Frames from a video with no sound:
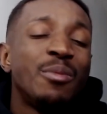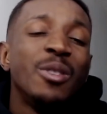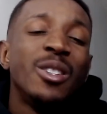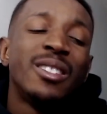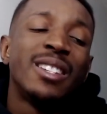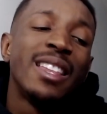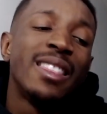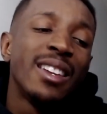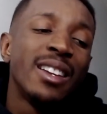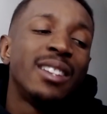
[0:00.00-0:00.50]

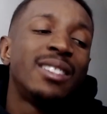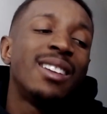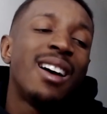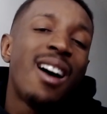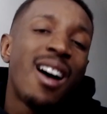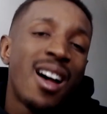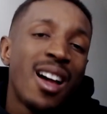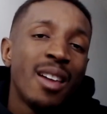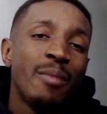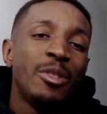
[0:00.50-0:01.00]
because I think
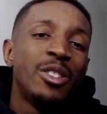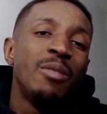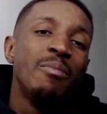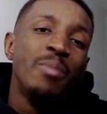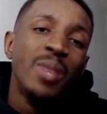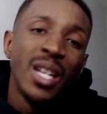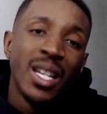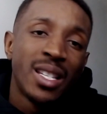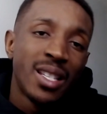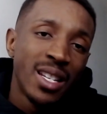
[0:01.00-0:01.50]
time is the
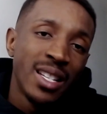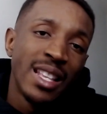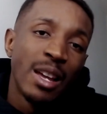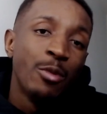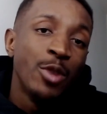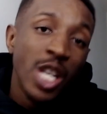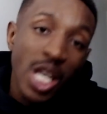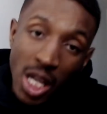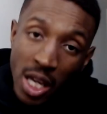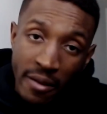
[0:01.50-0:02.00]
biggest thing that
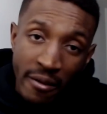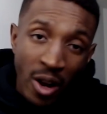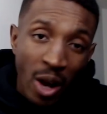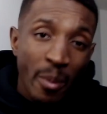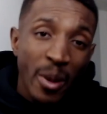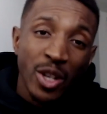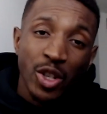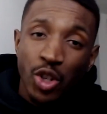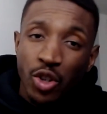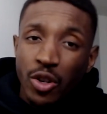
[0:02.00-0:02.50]
we give
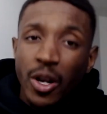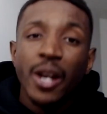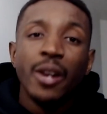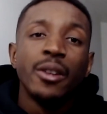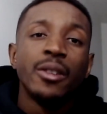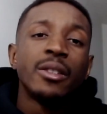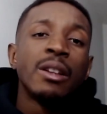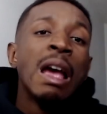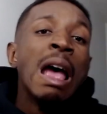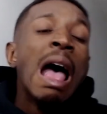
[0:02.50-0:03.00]
up as
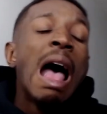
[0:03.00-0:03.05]
traders.